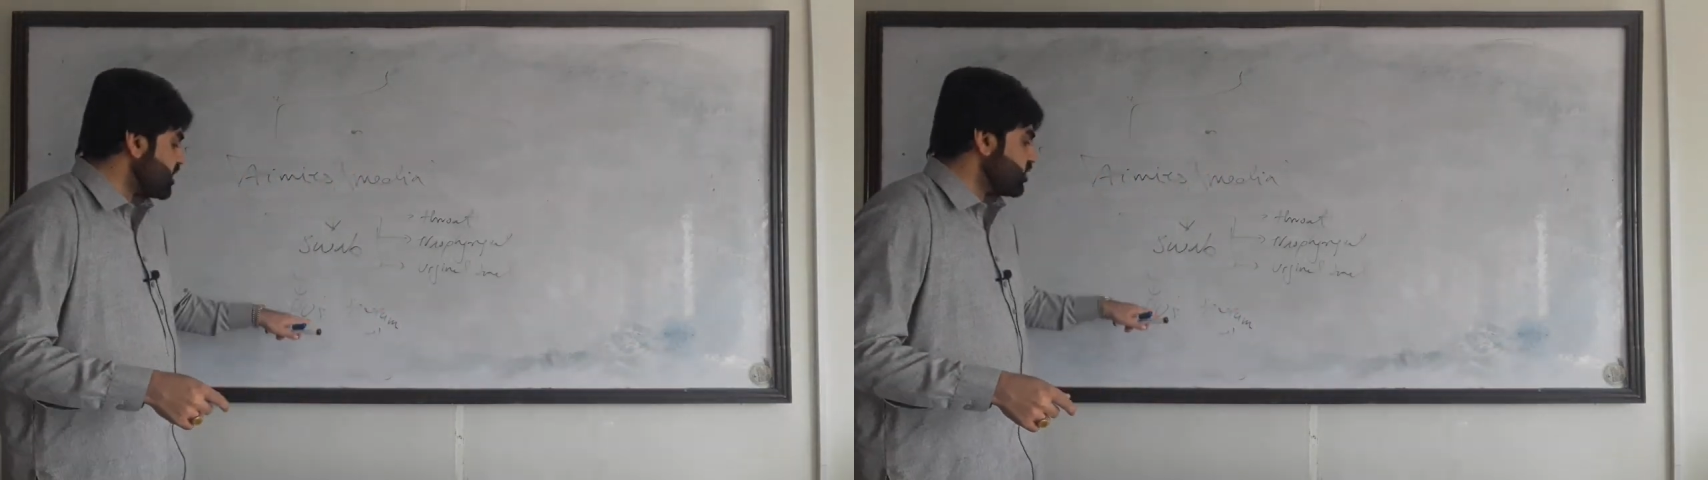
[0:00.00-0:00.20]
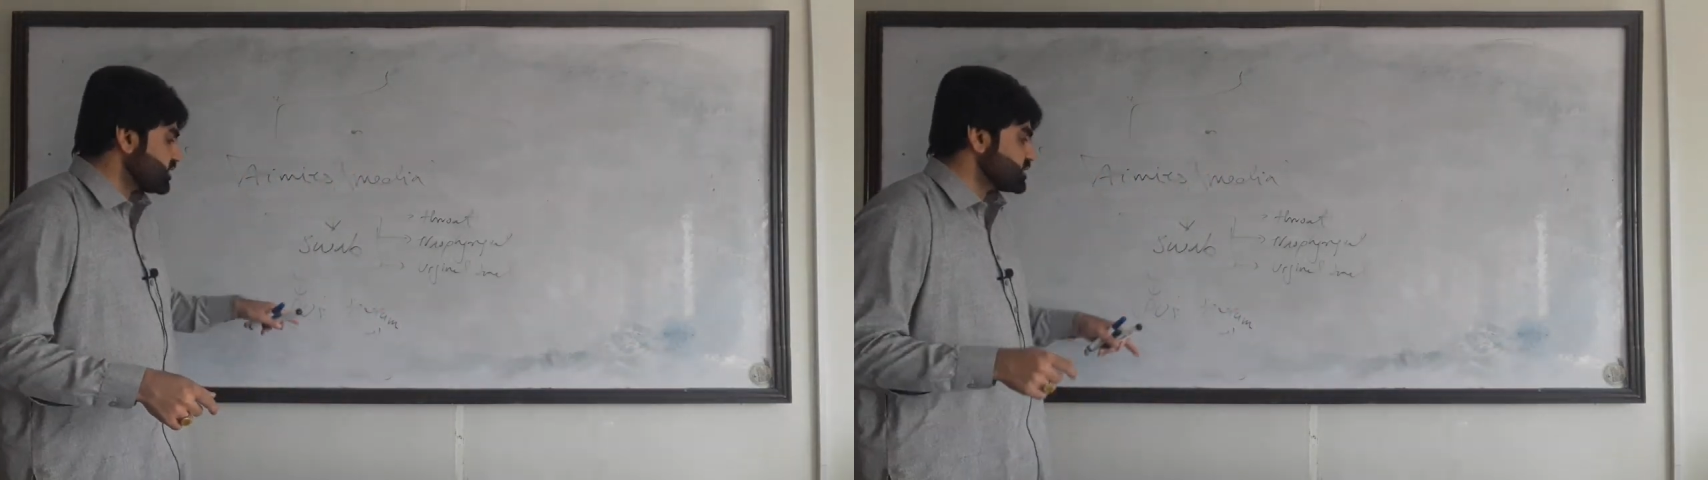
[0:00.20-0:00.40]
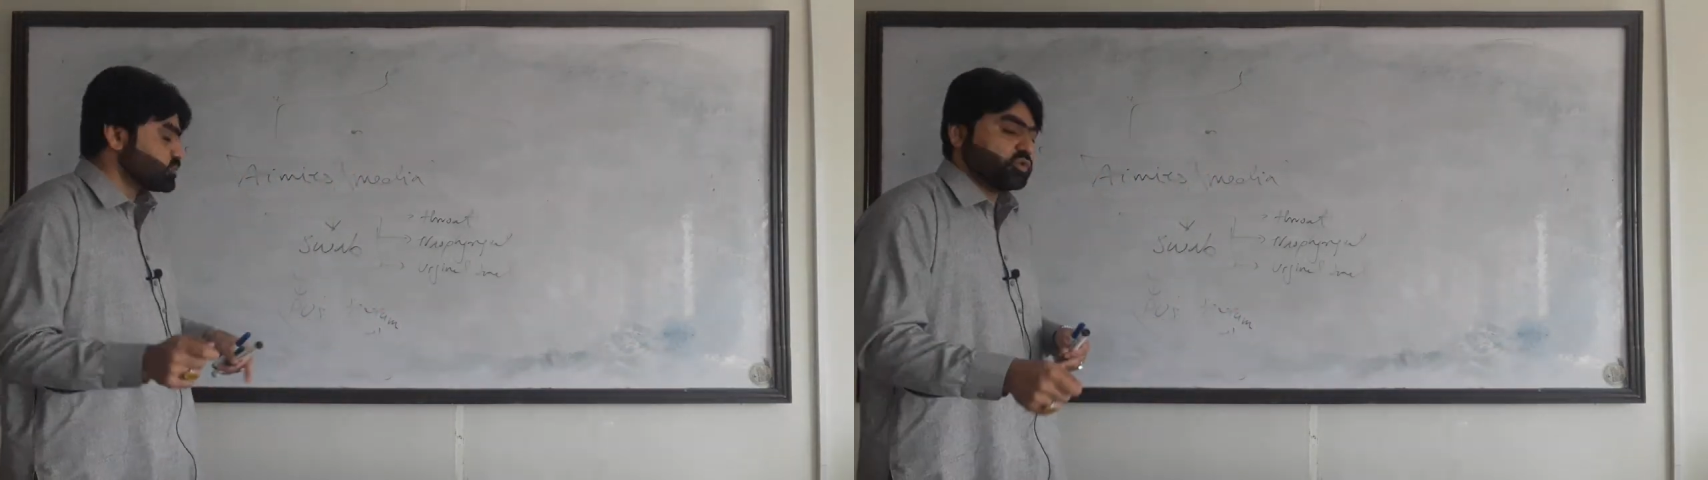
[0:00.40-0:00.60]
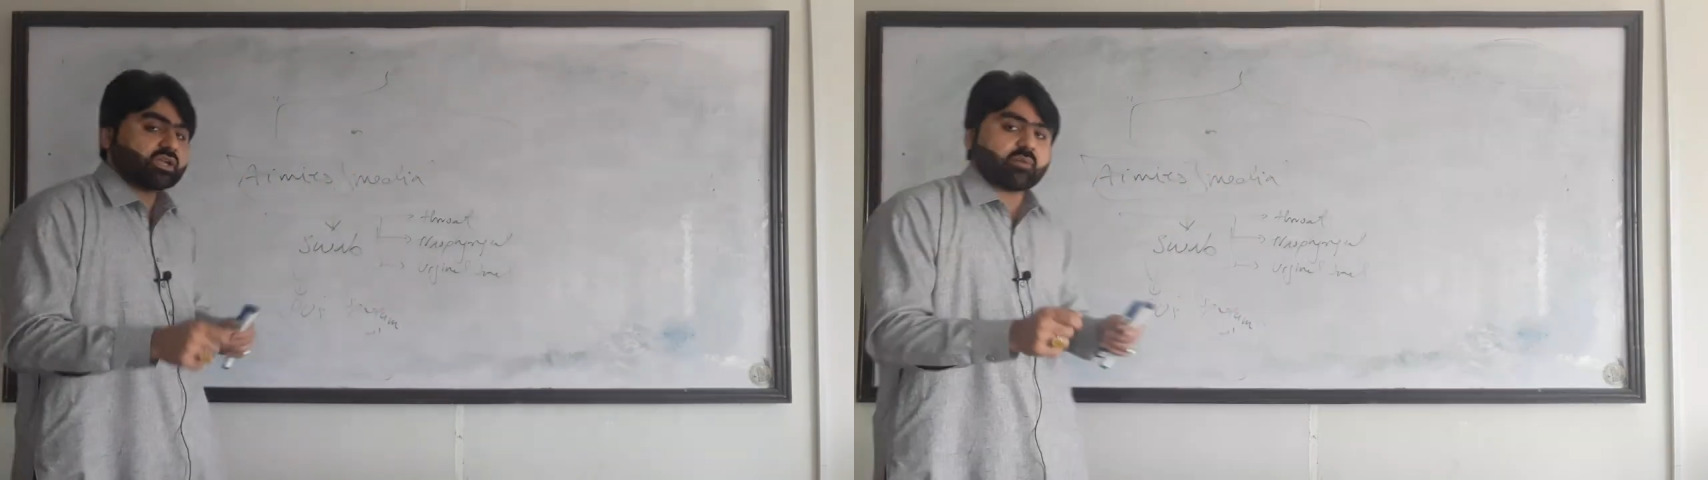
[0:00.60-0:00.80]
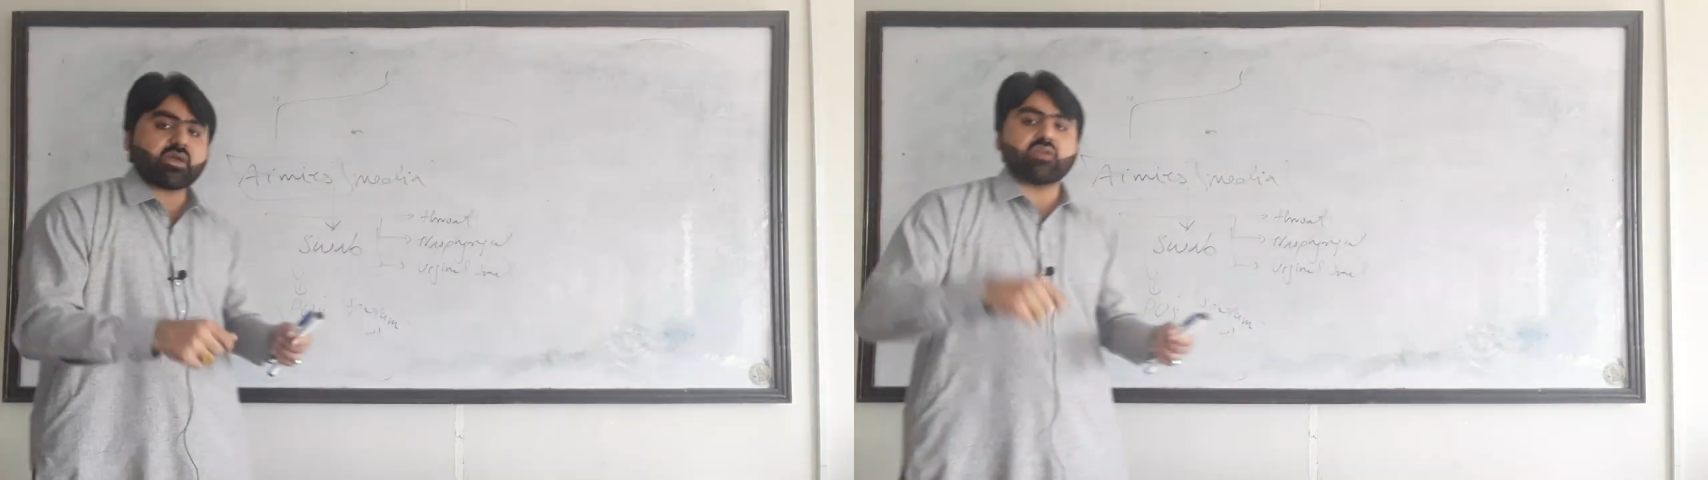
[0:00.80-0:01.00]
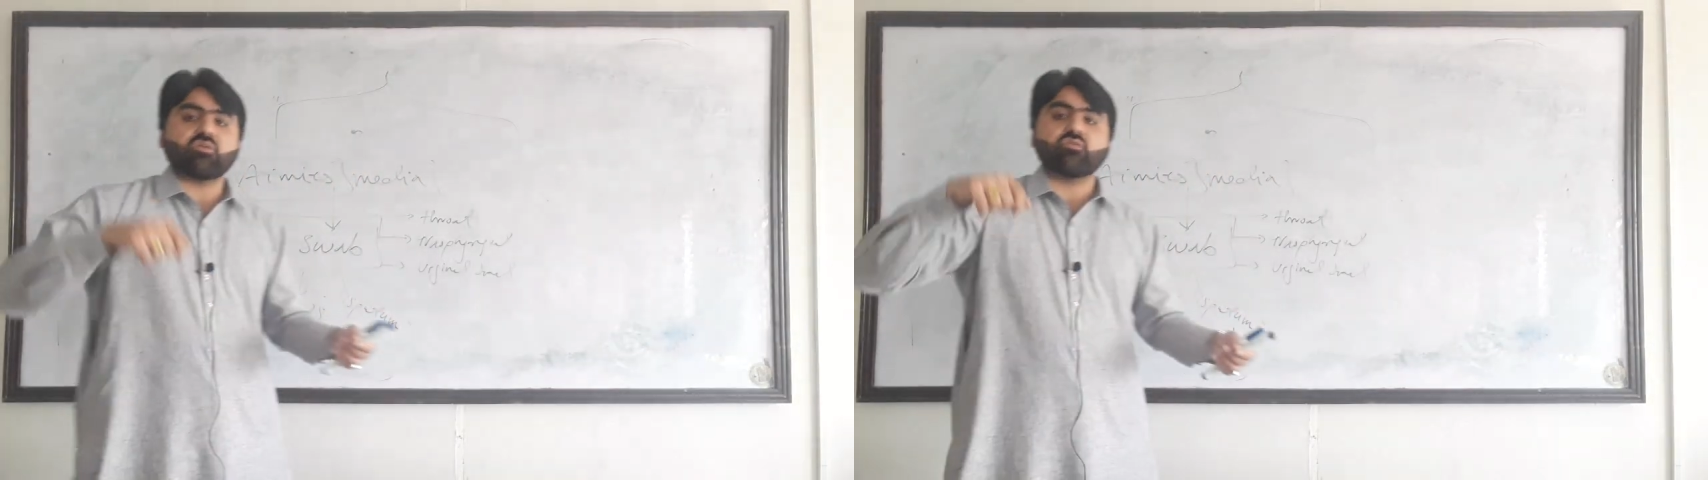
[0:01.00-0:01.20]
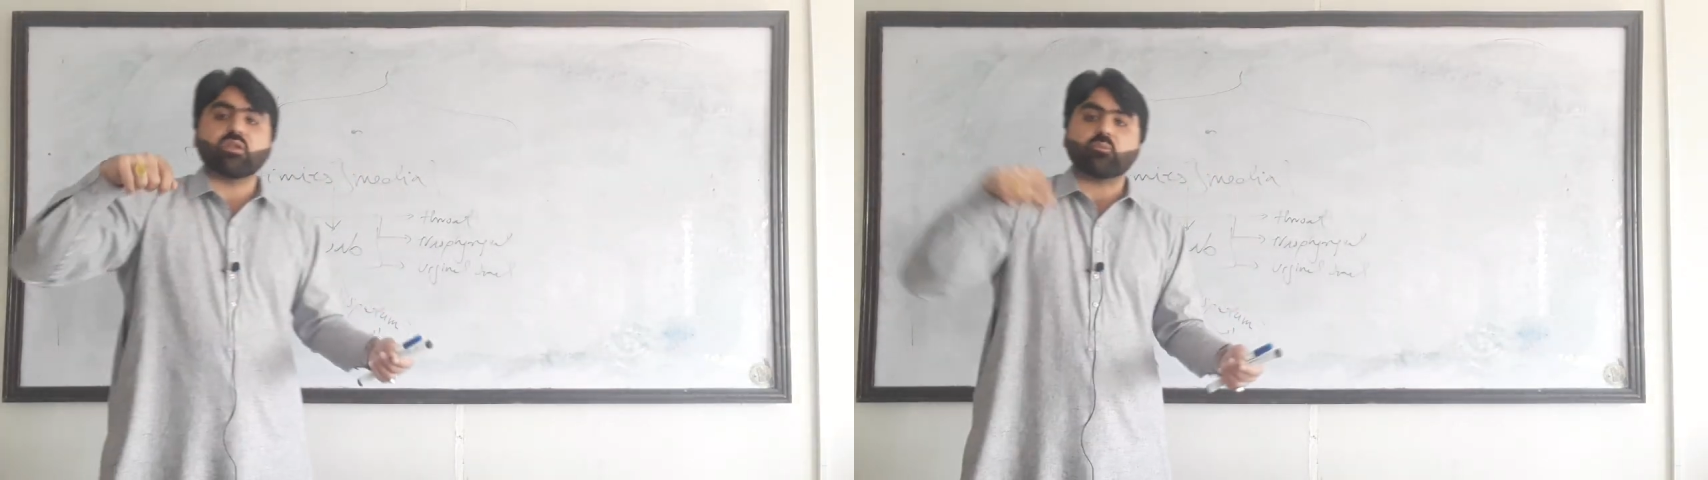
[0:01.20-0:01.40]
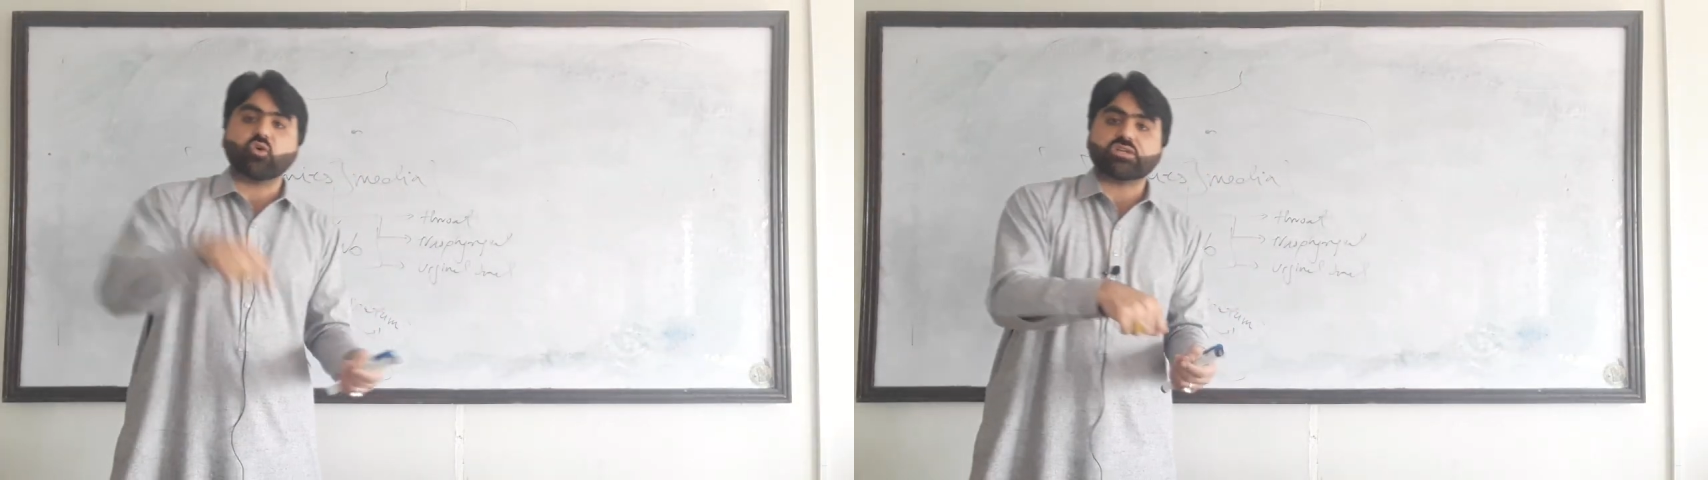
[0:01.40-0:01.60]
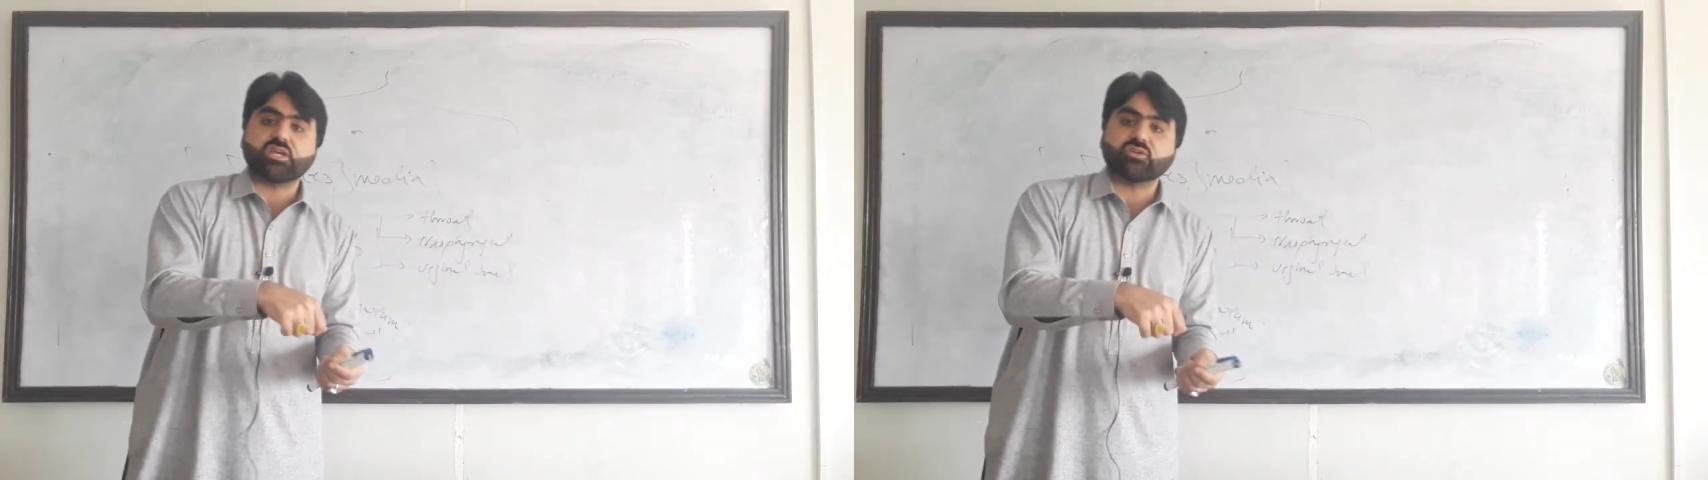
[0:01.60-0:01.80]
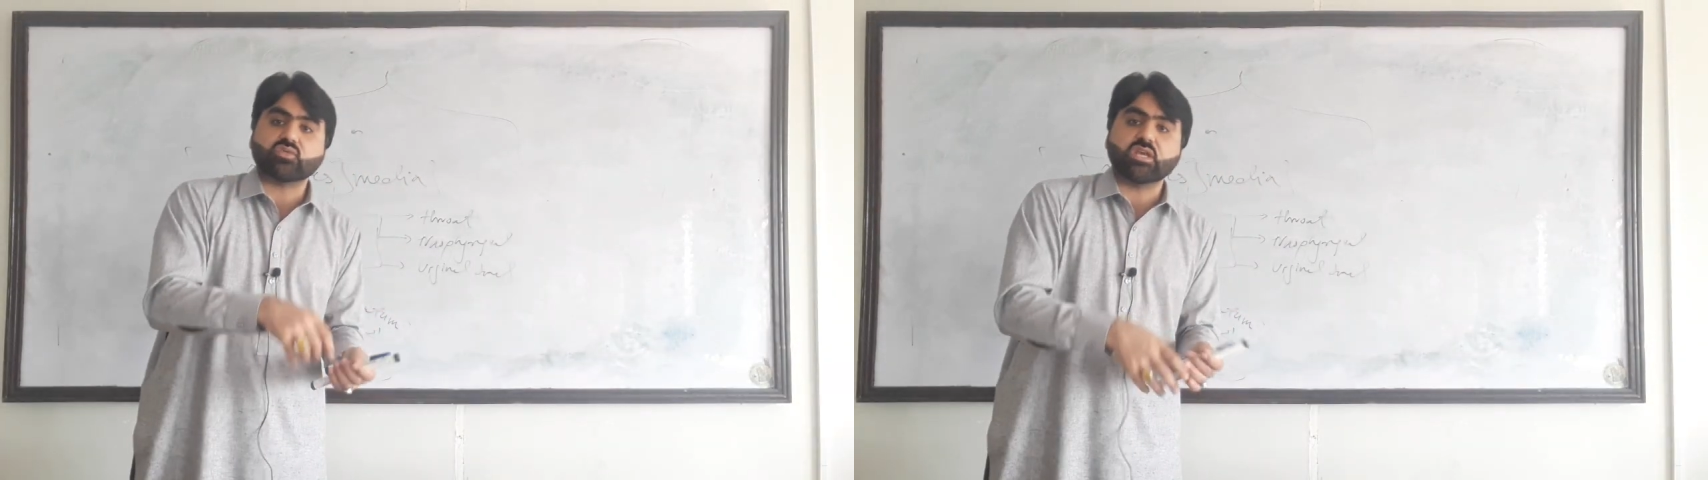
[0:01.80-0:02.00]
or the sputum, and we will put
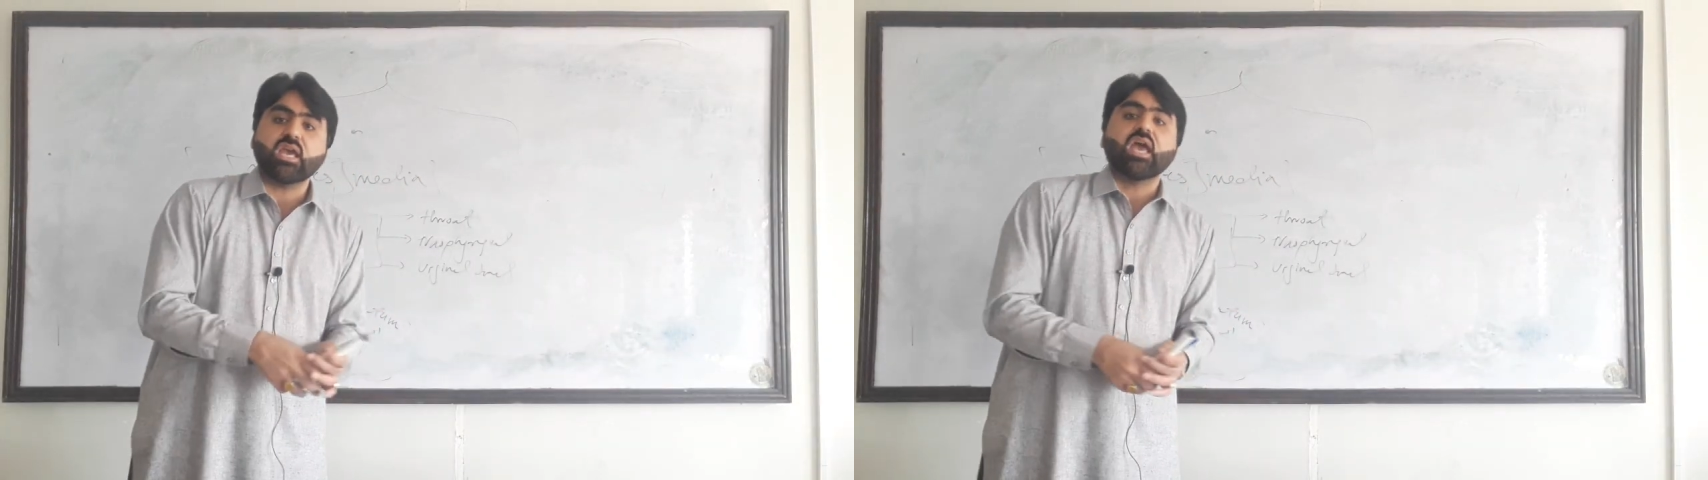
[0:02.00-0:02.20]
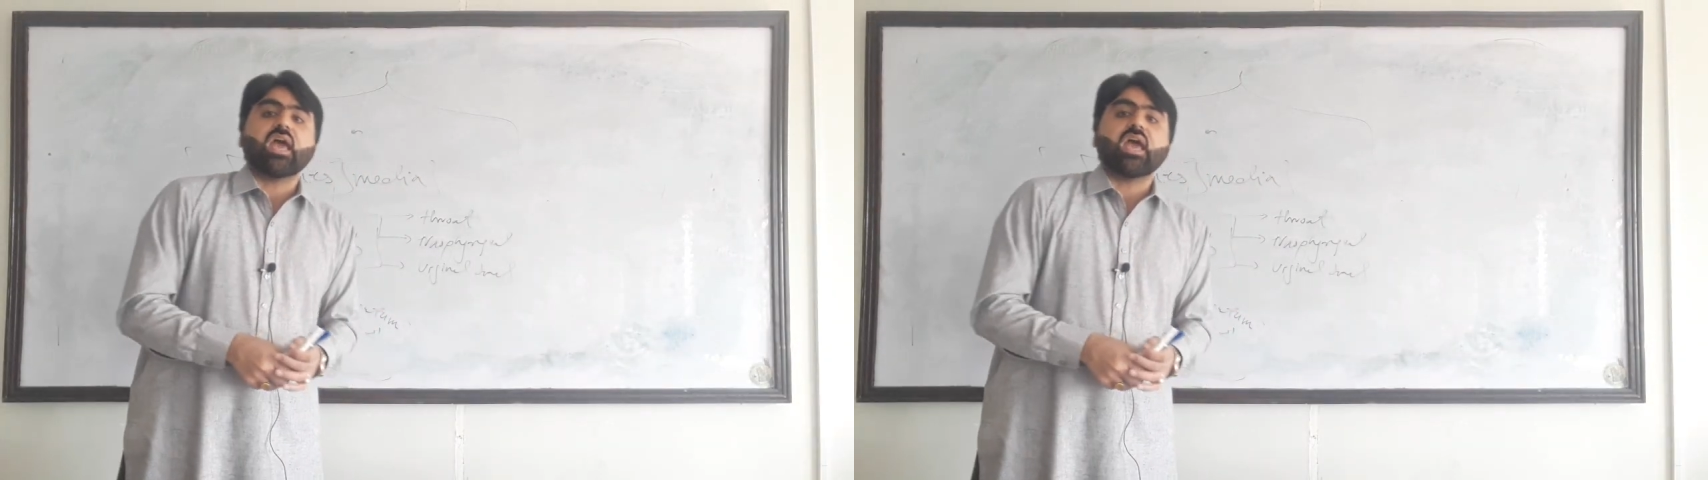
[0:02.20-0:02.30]
into the